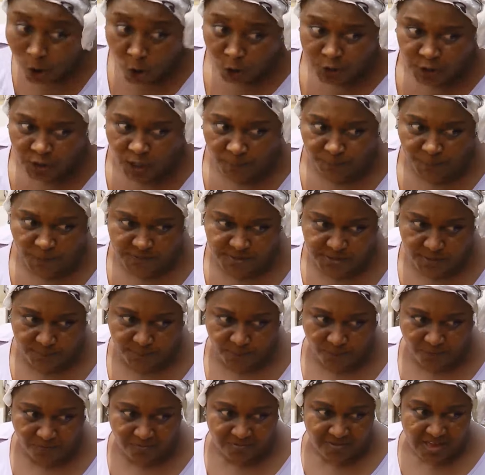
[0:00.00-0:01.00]
Or do not
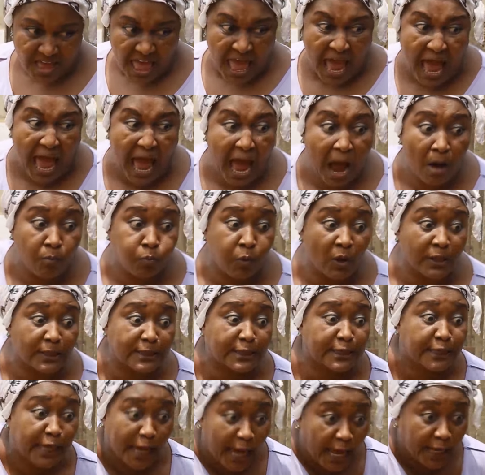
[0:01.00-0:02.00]
possible? I will
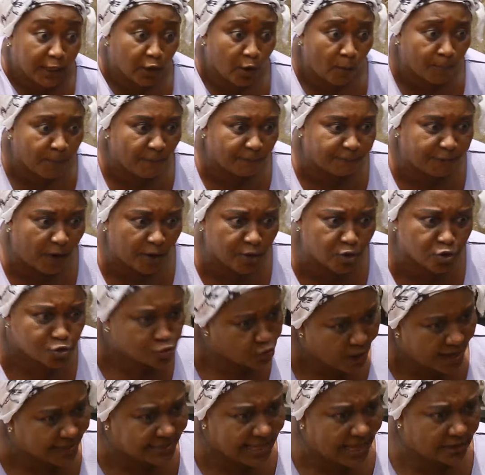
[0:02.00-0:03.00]
kill you before you
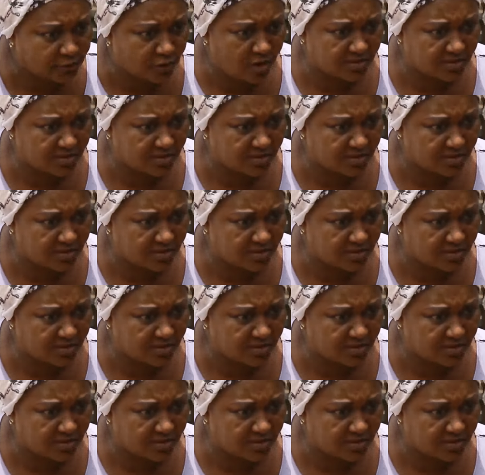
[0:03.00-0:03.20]
try that